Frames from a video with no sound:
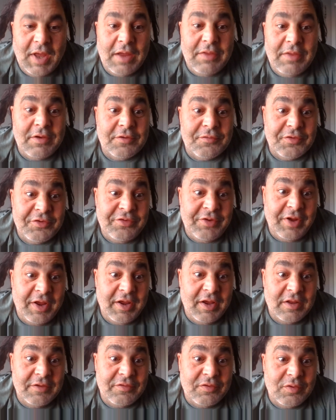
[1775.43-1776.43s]
And they're for
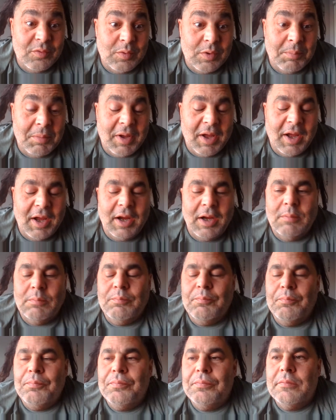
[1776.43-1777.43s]
sale if you want to
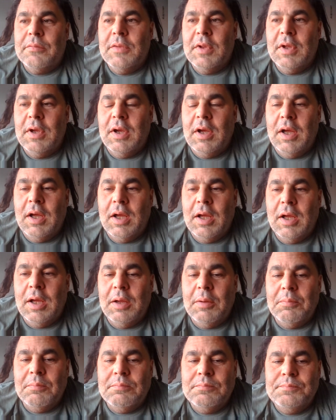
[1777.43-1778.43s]
buy
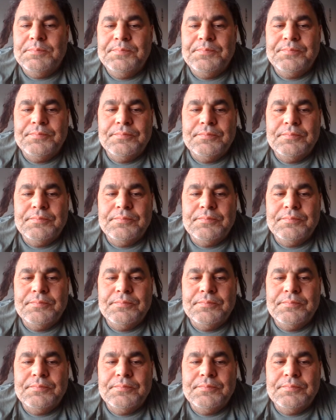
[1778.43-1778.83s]
them.